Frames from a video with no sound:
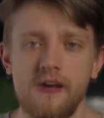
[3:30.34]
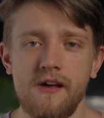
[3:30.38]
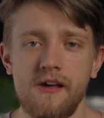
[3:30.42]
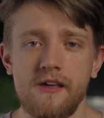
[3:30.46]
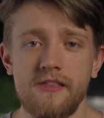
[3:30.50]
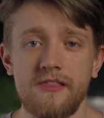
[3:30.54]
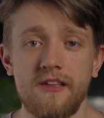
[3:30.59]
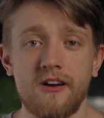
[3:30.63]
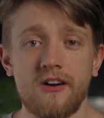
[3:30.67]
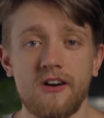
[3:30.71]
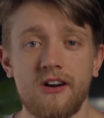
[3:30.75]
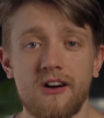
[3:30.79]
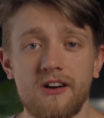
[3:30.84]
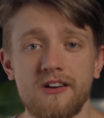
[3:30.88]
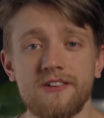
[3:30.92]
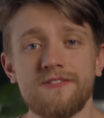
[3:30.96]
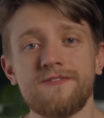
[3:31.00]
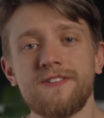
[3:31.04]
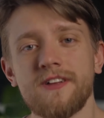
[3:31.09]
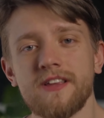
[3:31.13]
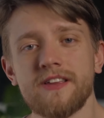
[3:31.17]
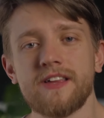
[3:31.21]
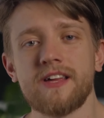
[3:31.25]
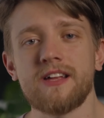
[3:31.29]
There are
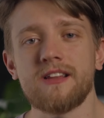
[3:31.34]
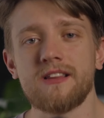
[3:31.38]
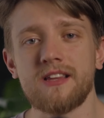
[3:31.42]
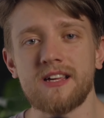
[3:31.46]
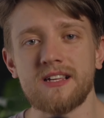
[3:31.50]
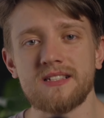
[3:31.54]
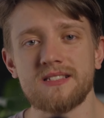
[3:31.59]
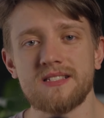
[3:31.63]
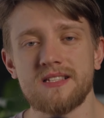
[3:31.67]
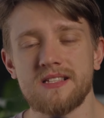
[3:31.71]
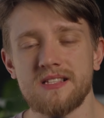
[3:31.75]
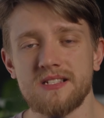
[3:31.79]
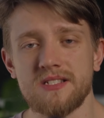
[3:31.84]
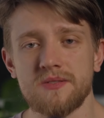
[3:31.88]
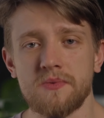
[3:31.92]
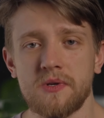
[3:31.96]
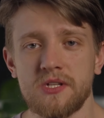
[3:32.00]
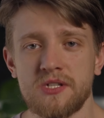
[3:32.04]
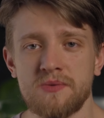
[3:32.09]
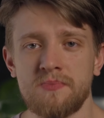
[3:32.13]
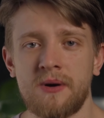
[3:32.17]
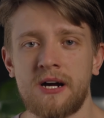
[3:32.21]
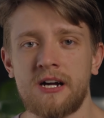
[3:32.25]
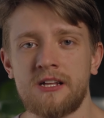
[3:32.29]
affiliate links to the
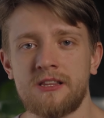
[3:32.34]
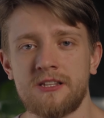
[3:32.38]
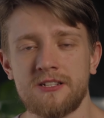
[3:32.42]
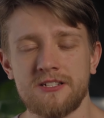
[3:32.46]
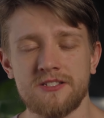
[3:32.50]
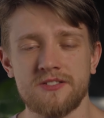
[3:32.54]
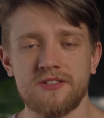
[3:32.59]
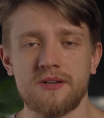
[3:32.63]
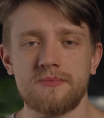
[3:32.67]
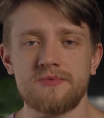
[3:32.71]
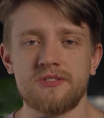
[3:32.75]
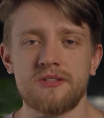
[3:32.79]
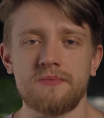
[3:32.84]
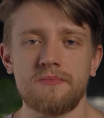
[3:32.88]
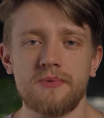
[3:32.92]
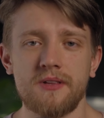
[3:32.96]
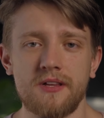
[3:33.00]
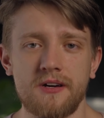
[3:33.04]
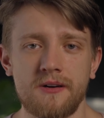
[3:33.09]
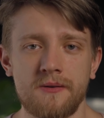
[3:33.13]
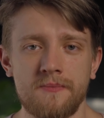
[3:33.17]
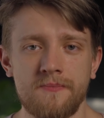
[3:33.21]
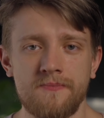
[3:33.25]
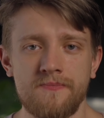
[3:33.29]
Switchbot in the description
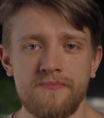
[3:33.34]
below.